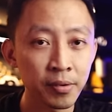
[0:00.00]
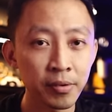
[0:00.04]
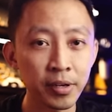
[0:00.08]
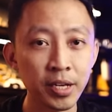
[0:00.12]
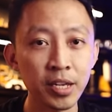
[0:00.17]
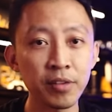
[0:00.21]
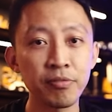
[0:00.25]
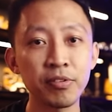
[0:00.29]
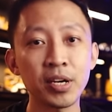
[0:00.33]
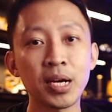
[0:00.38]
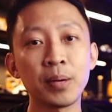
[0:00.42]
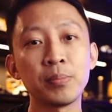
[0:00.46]

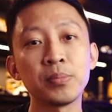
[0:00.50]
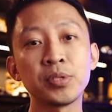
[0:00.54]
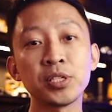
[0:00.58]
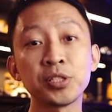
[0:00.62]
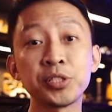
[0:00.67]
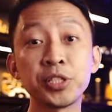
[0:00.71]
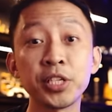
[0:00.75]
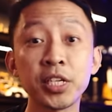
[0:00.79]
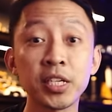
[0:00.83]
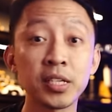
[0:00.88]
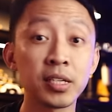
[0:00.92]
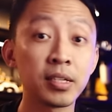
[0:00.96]
Right, if I'm
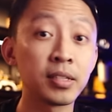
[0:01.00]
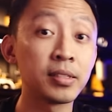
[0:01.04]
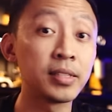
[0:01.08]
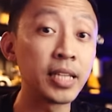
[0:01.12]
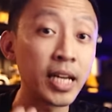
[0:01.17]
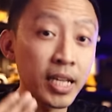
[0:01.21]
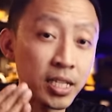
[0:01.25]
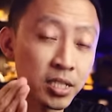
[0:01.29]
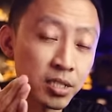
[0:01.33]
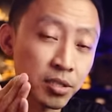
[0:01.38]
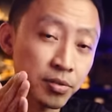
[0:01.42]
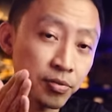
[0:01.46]
searching in a
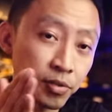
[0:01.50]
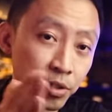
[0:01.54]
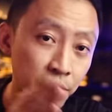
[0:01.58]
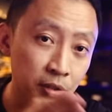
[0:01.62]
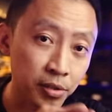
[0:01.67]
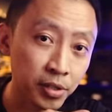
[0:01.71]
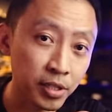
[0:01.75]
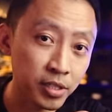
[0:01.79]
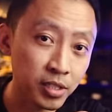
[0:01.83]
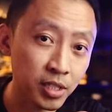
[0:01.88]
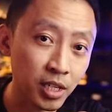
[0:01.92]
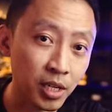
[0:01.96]
dense
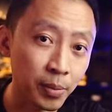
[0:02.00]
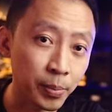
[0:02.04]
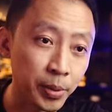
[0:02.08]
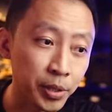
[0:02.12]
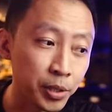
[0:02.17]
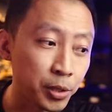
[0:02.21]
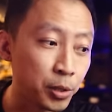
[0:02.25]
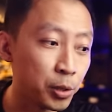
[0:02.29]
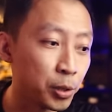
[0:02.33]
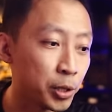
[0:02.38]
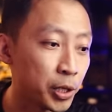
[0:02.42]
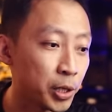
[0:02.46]
forest, I'll
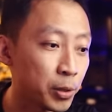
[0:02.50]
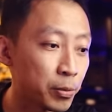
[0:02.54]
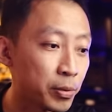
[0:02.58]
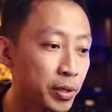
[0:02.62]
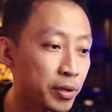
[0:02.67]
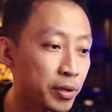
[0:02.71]
be going